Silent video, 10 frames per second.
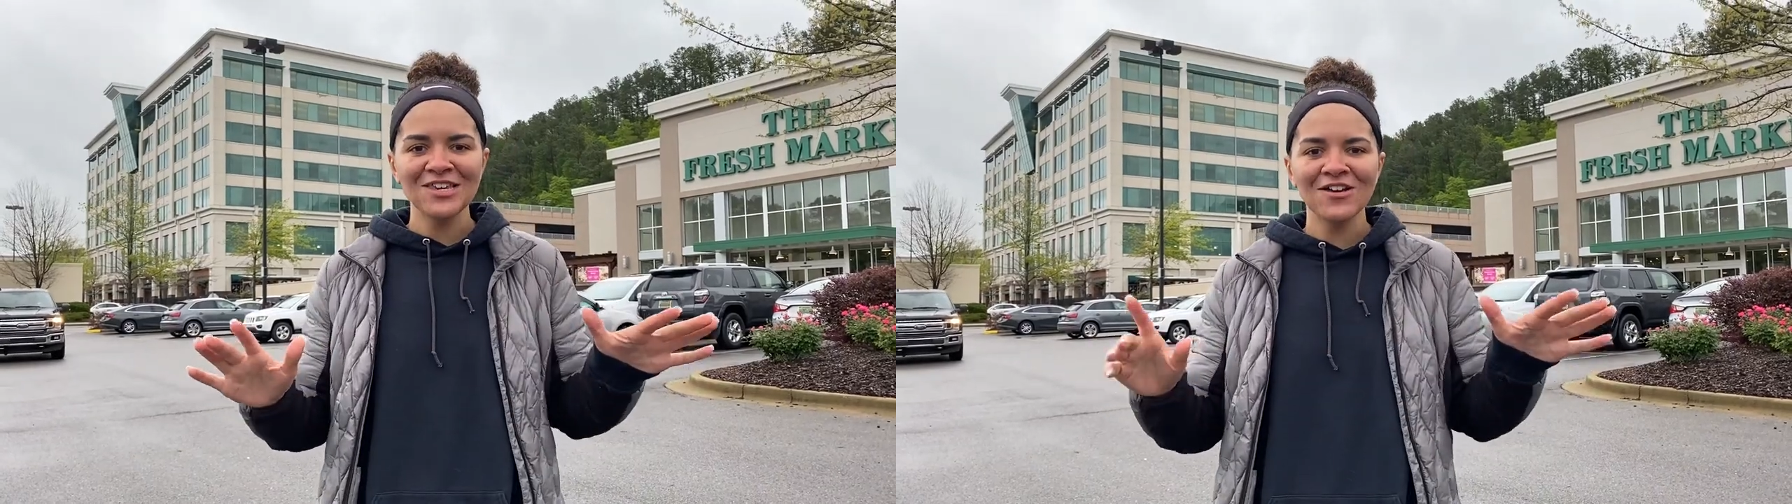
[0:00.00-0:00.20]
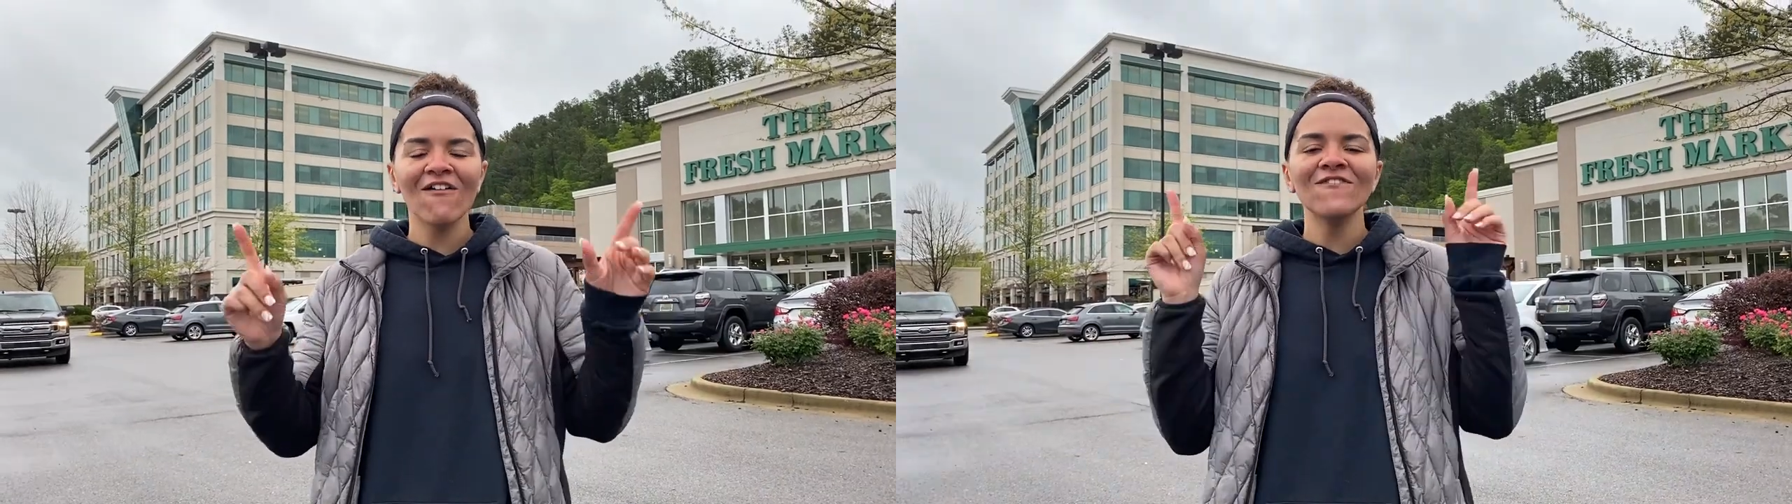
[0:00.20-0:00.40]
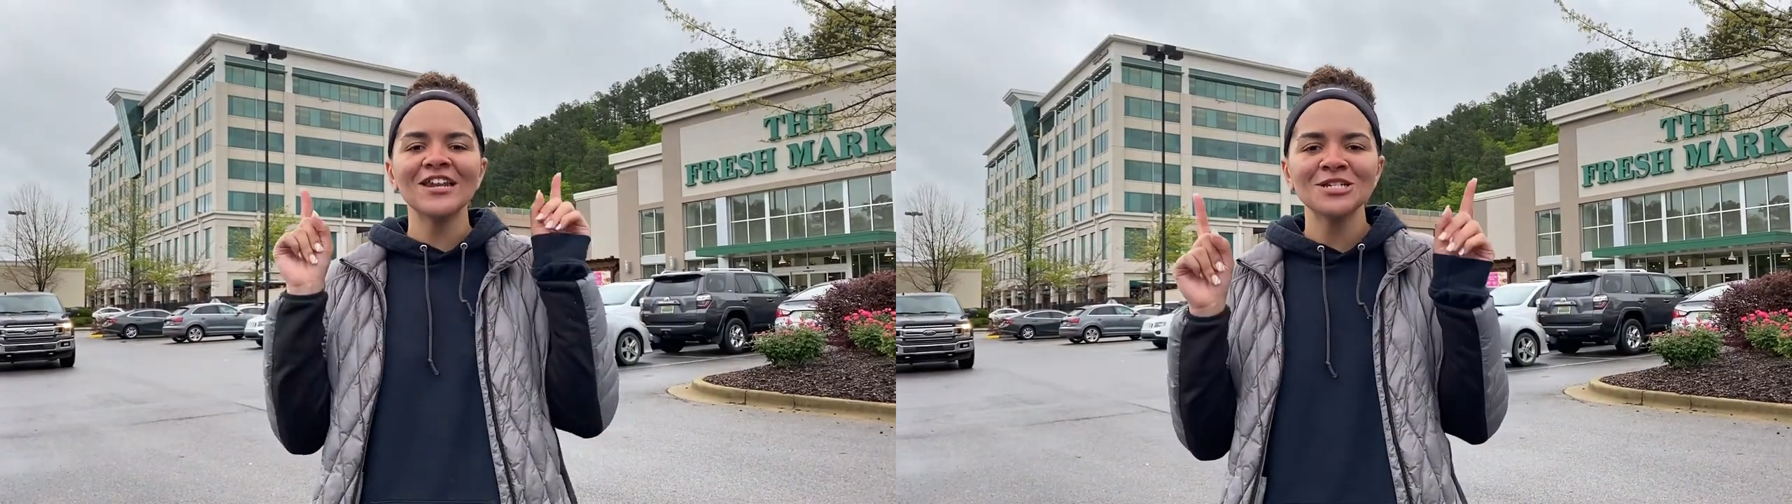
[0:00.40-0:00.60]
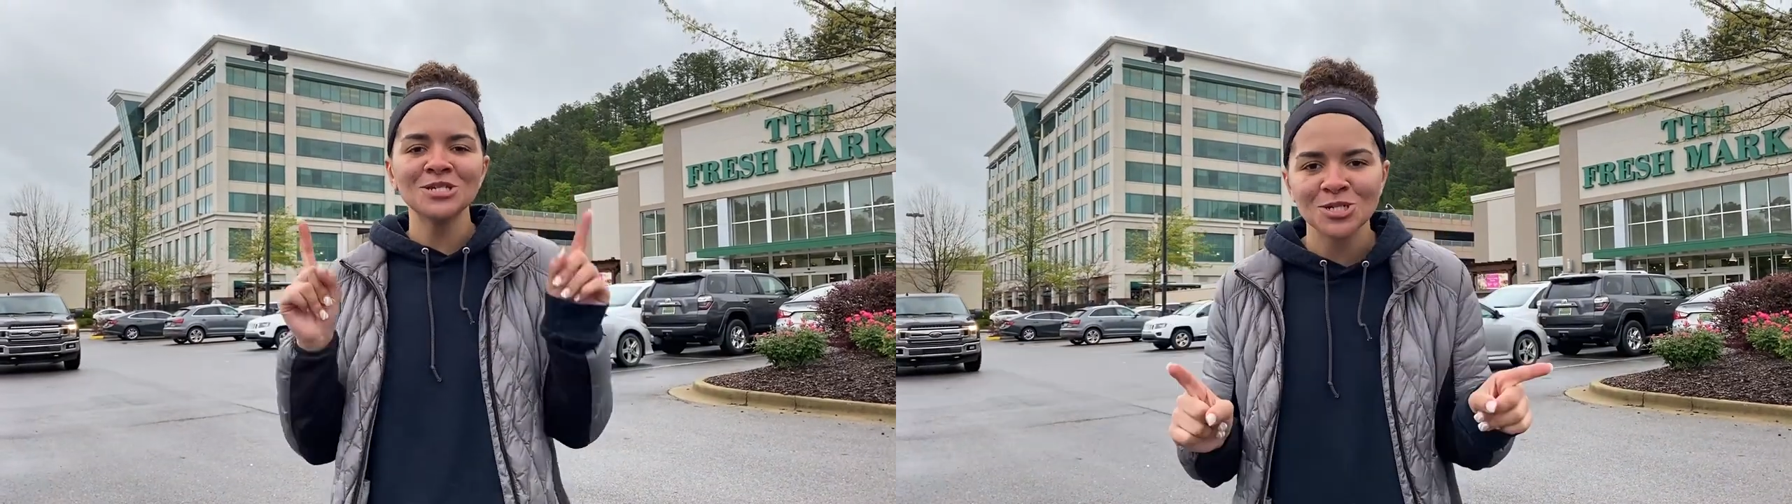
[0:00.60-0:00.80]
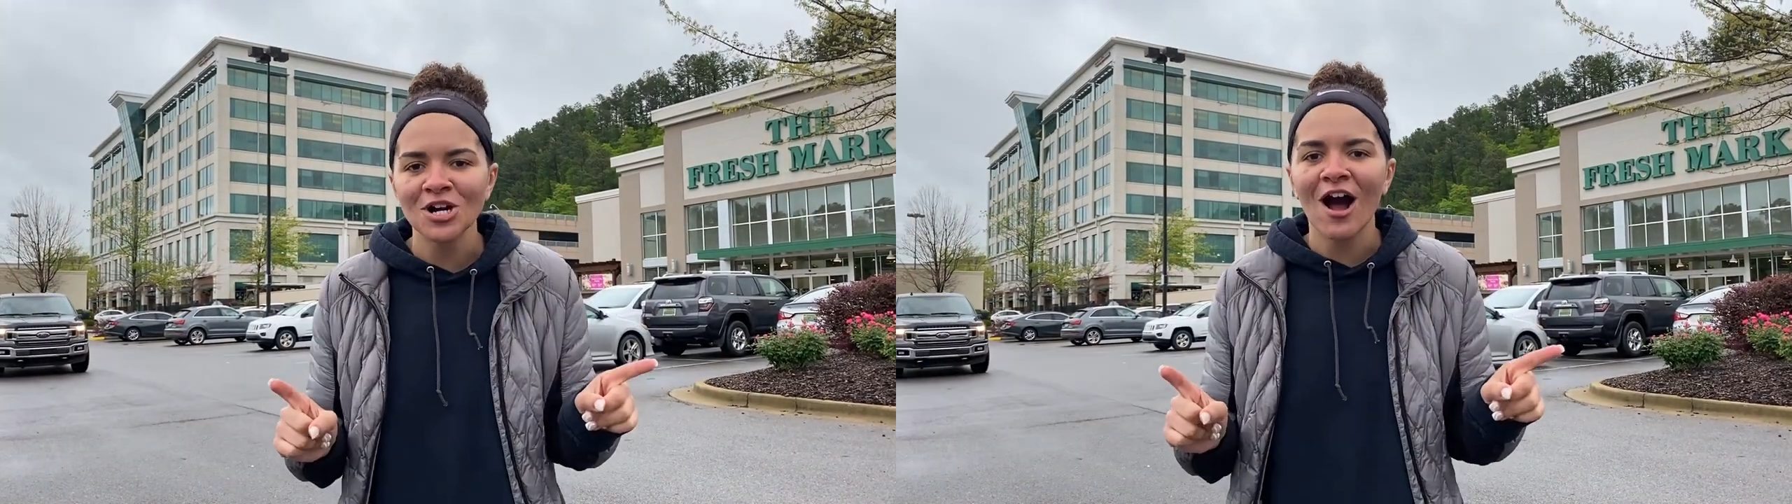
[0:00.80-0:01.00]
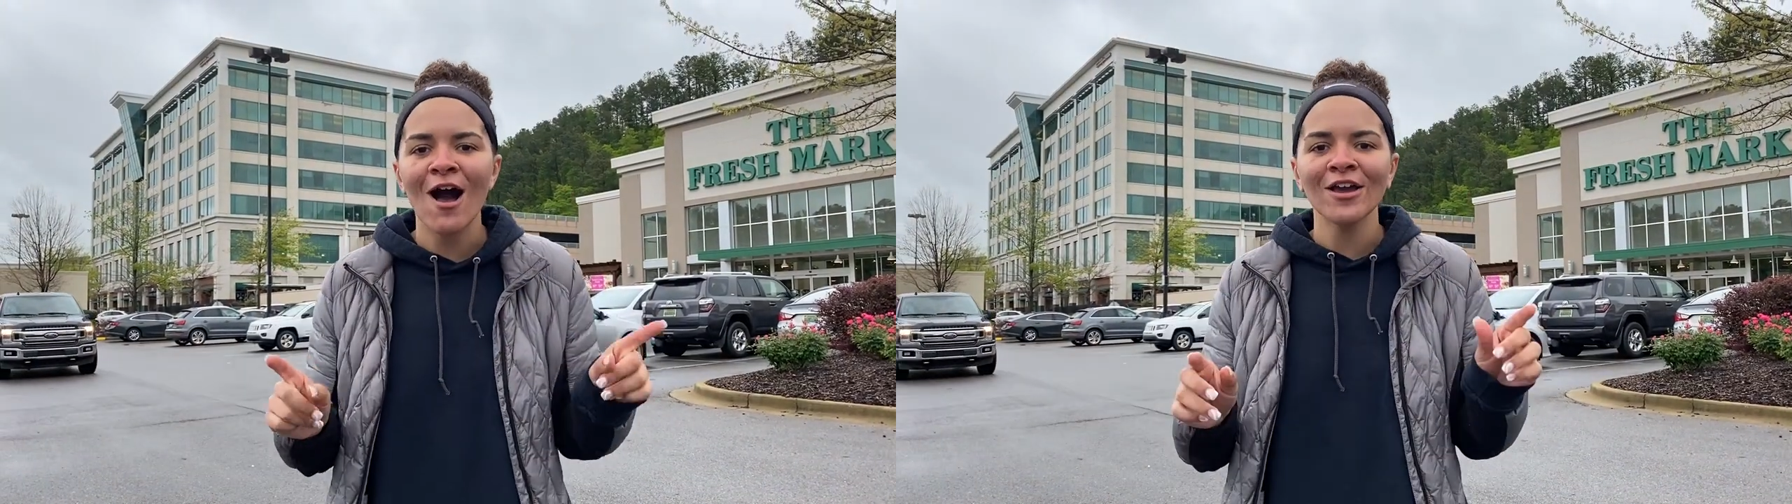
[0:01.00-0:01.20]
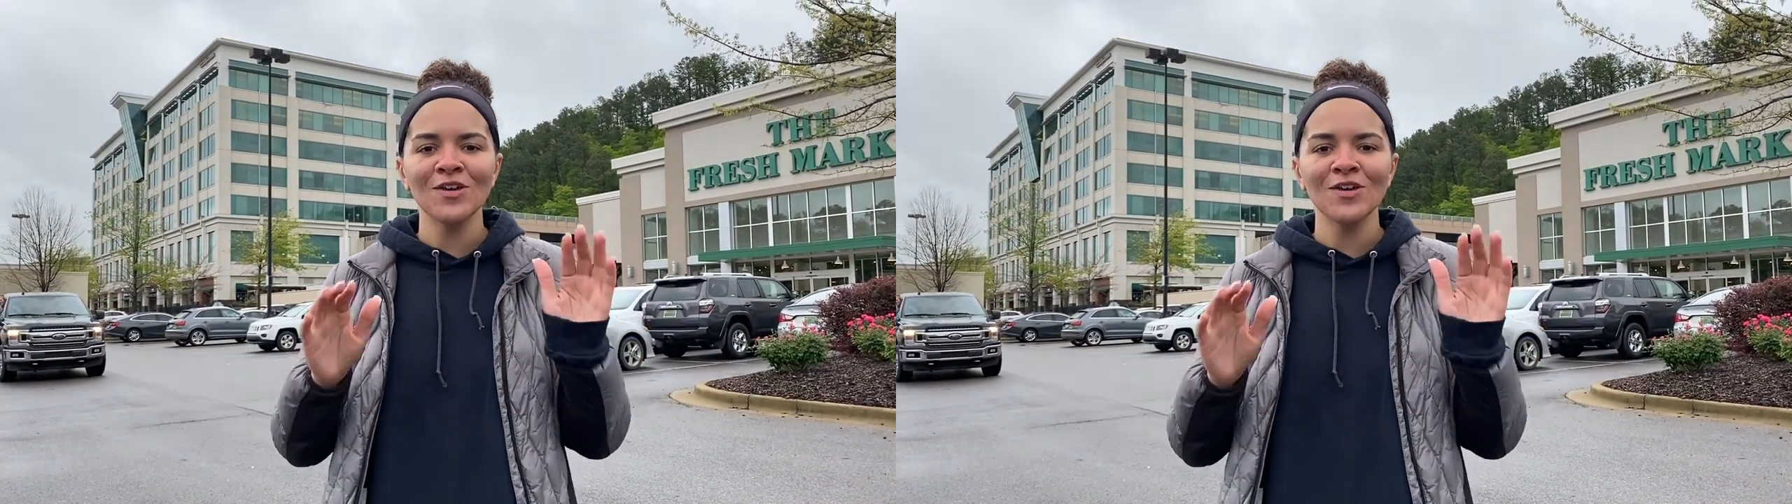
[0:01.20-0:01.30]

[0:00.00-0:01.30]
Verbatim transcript: Y'all finished strong,